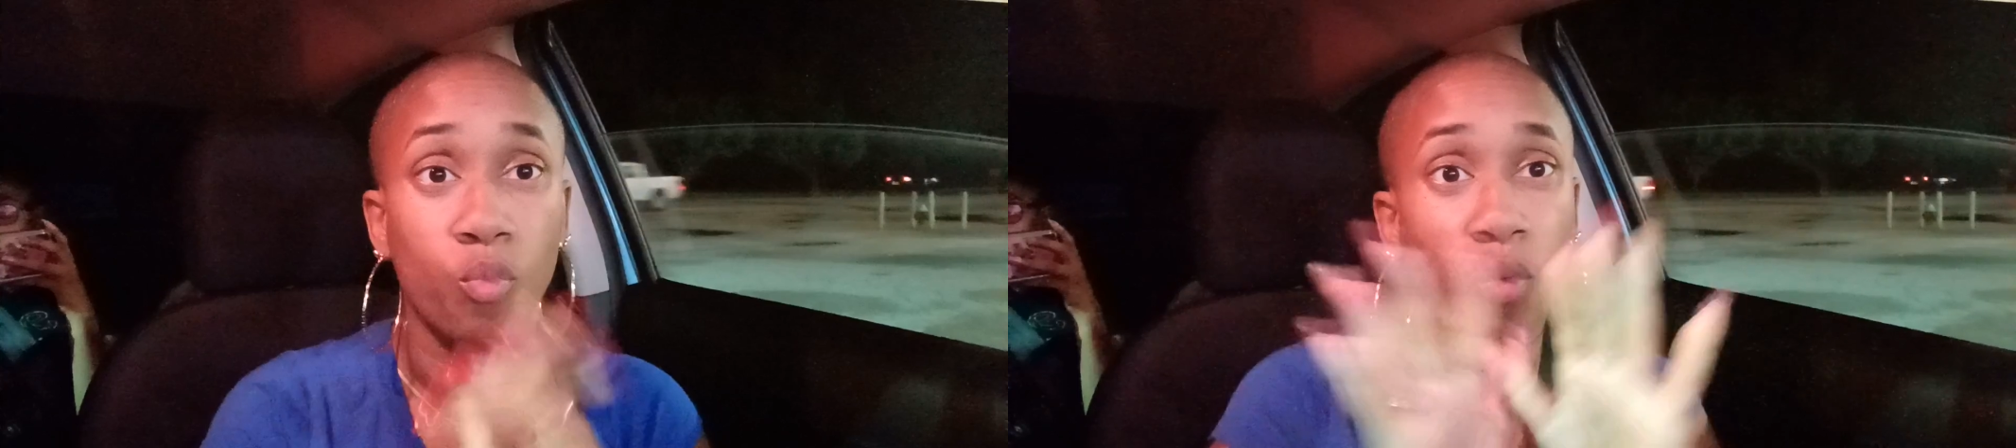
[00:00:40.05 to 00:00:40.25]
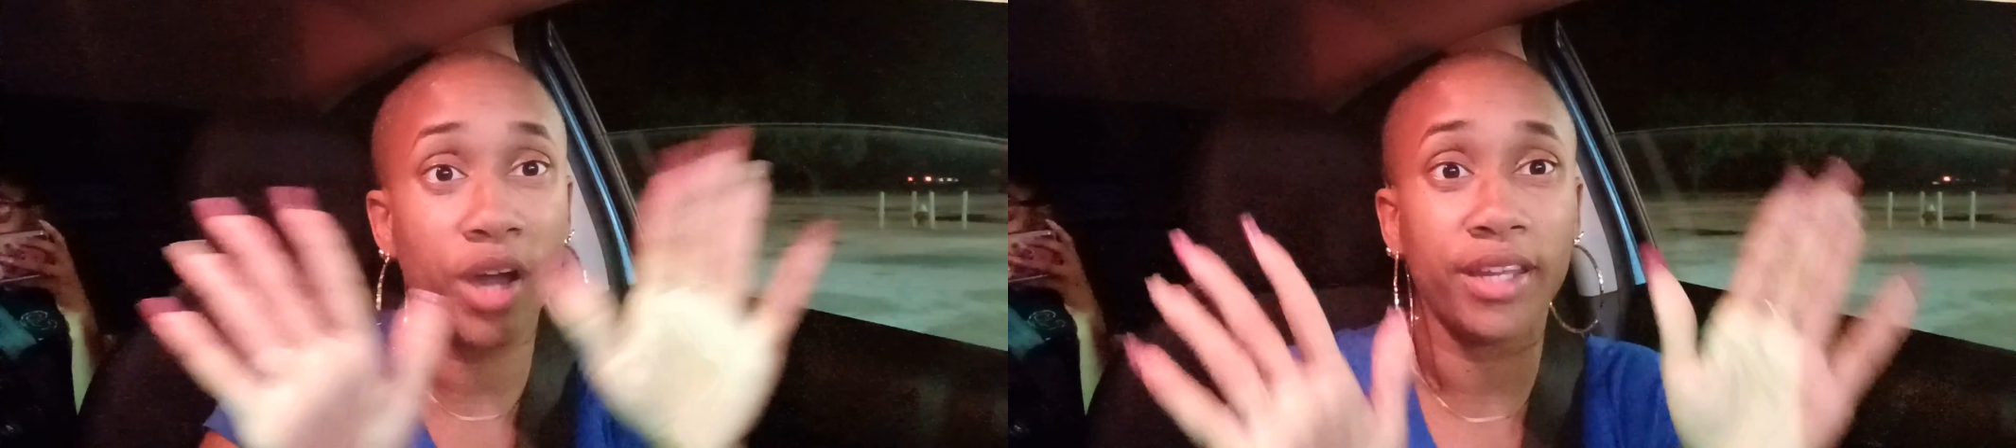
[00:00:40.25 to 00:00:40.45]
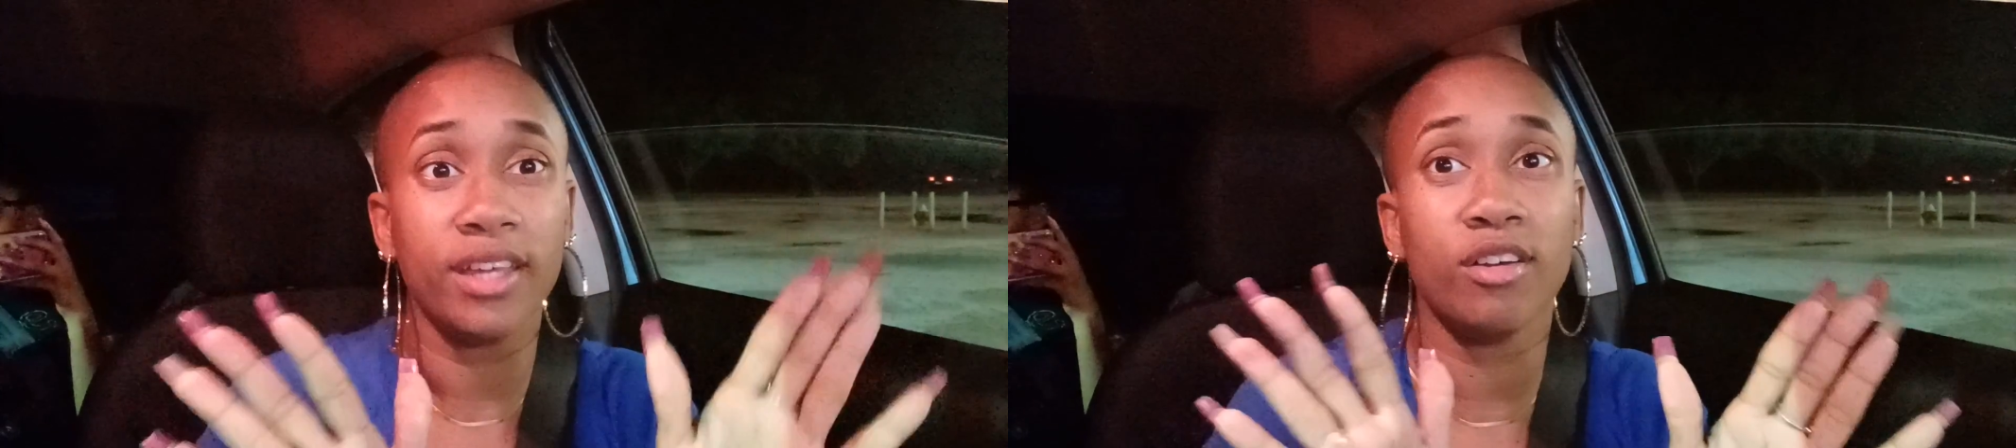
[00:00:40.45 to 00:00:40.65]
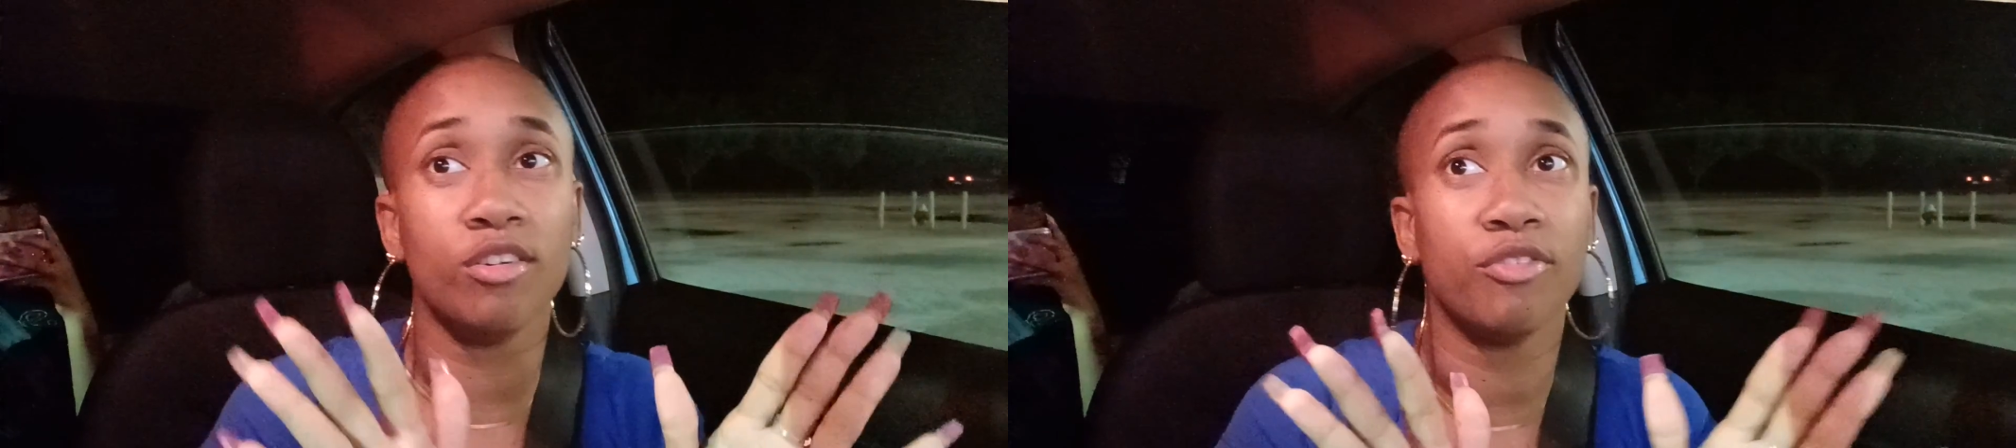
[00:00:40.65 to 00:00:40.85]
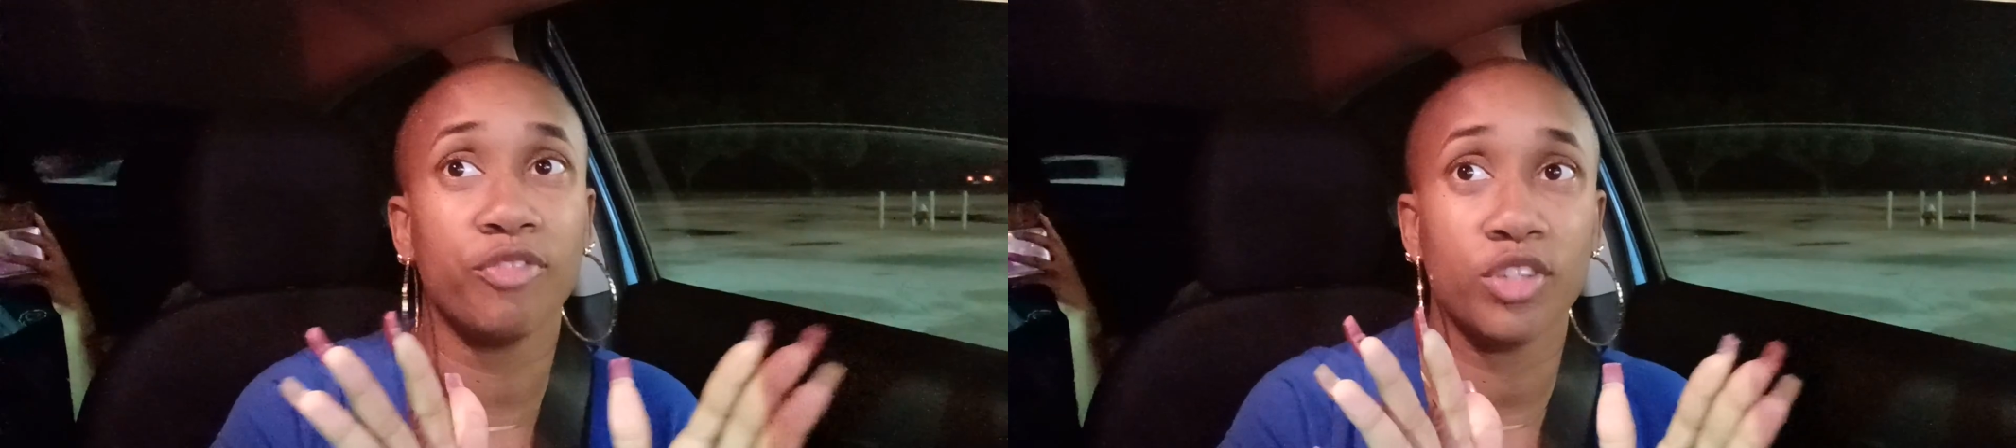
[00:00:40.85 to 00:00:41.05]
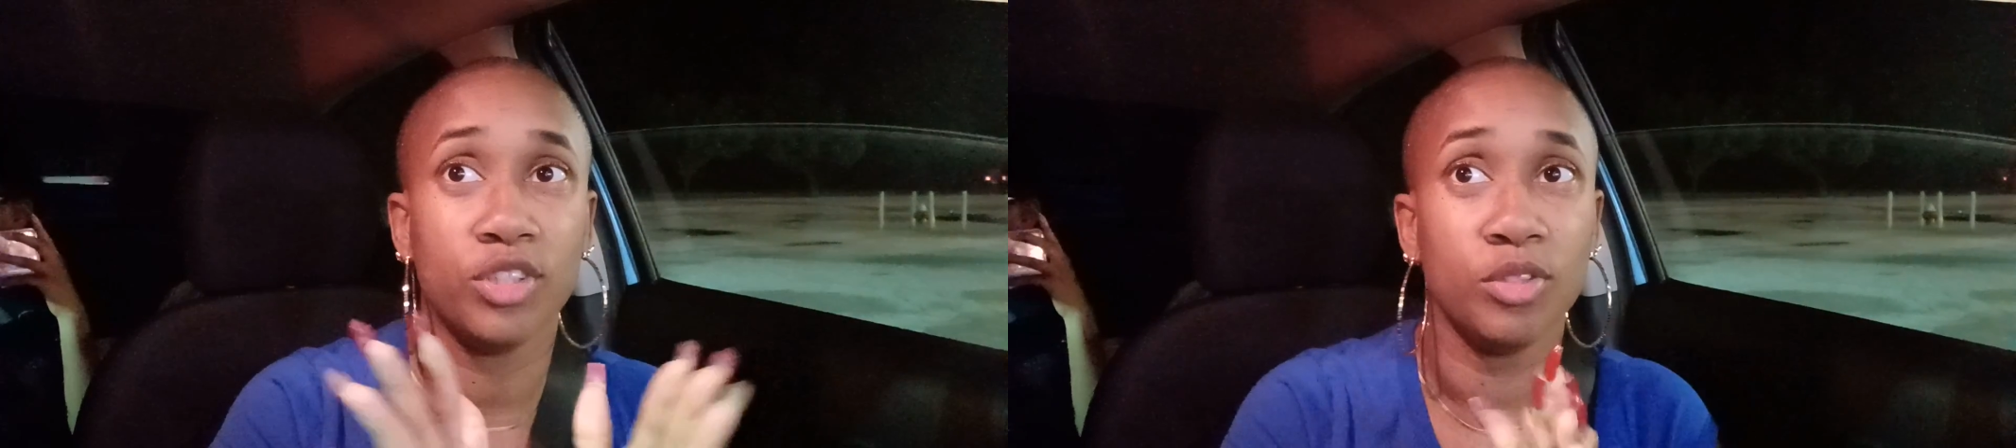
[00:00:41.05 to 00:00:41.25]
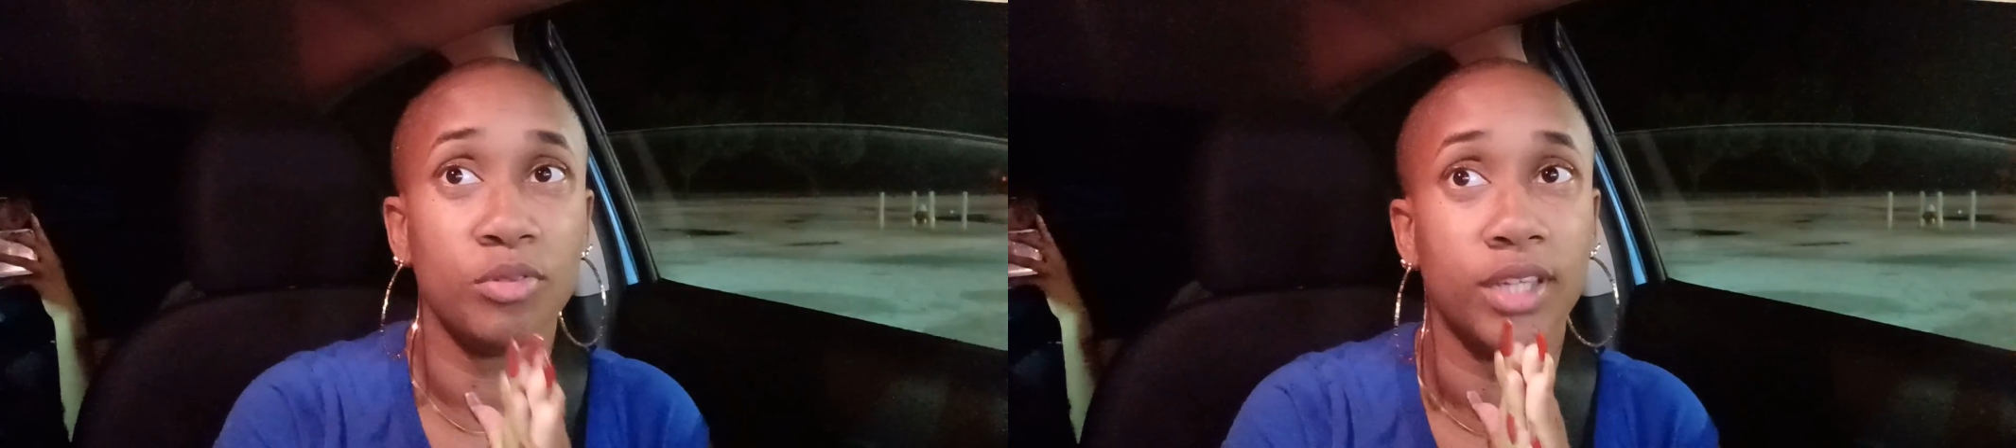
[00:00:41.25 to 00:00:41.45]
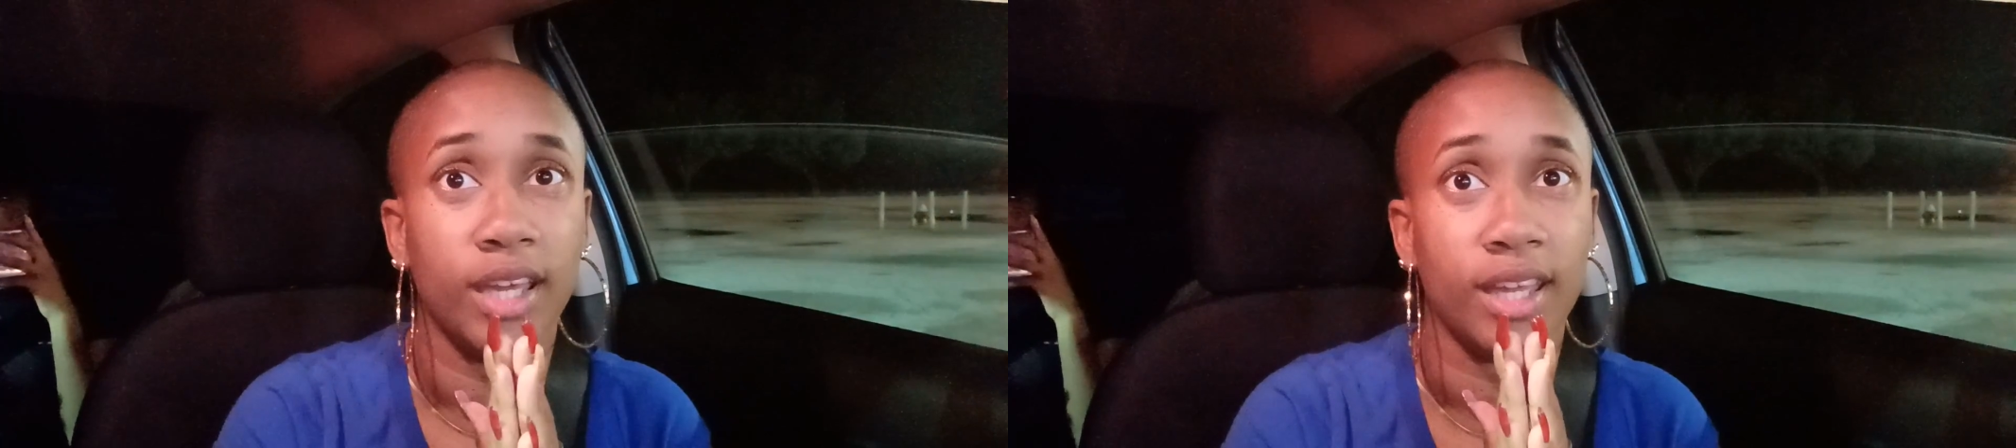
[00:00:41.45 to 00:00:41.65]
what if
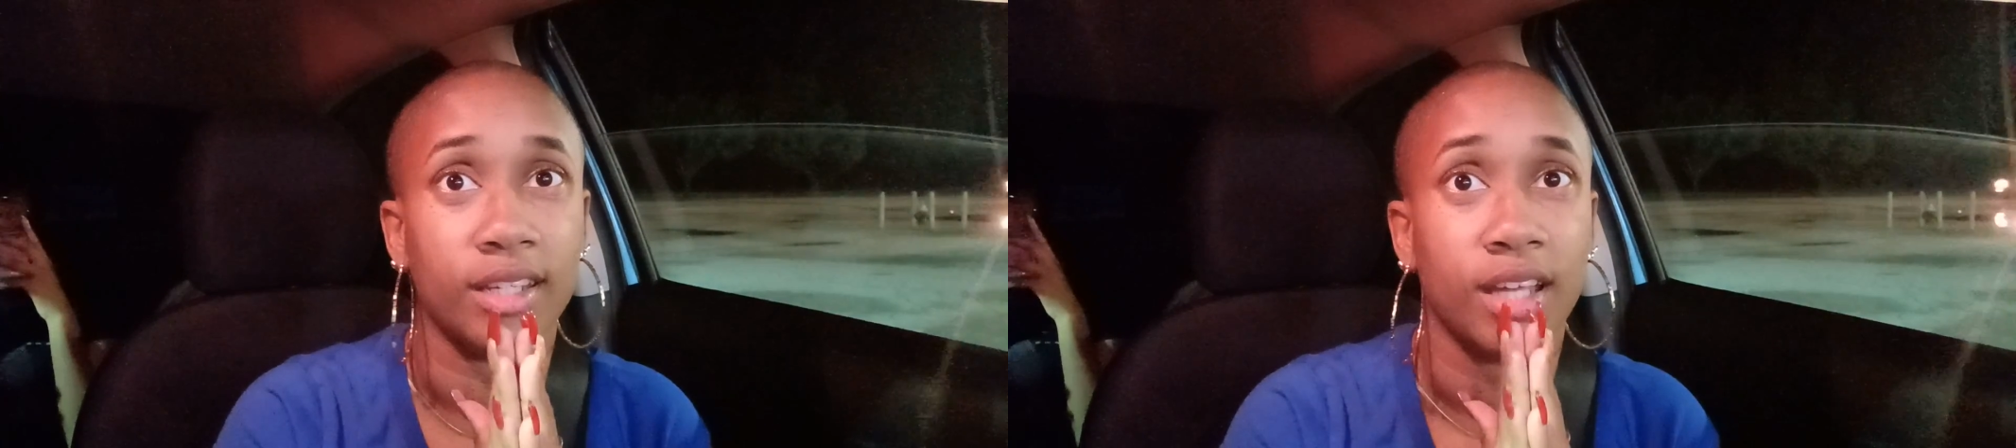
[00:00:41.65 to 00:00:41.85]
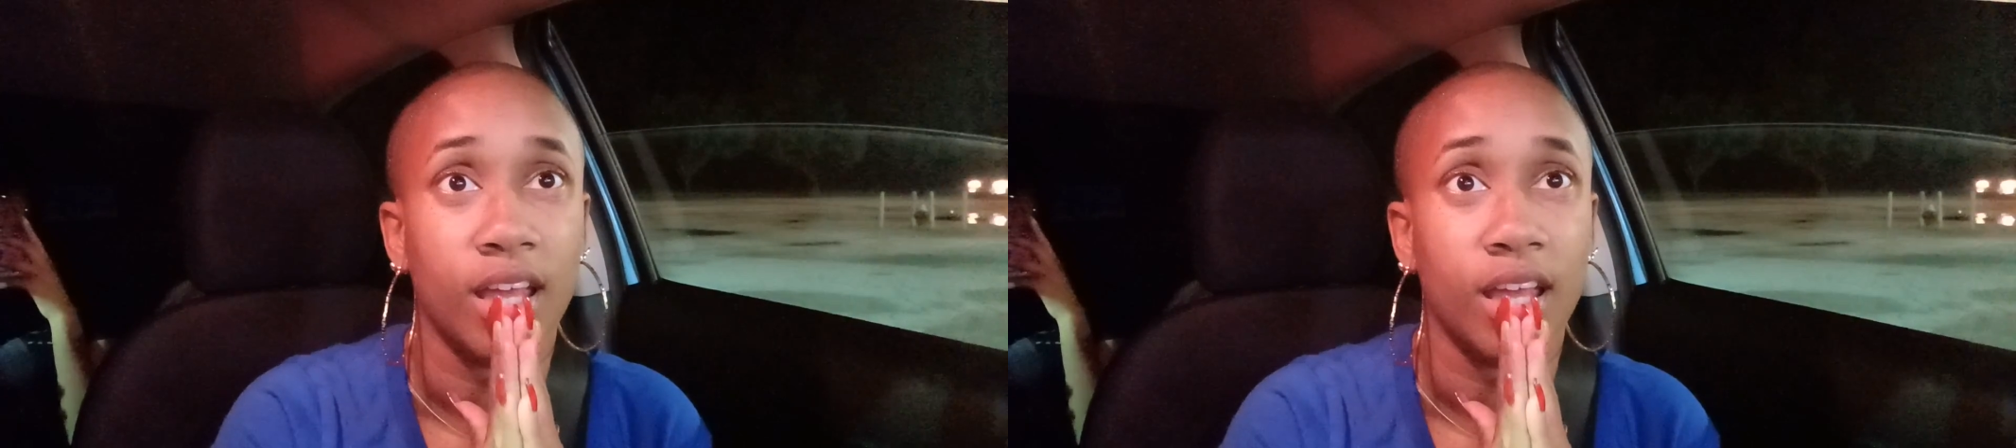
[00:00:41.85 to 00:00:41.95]
you get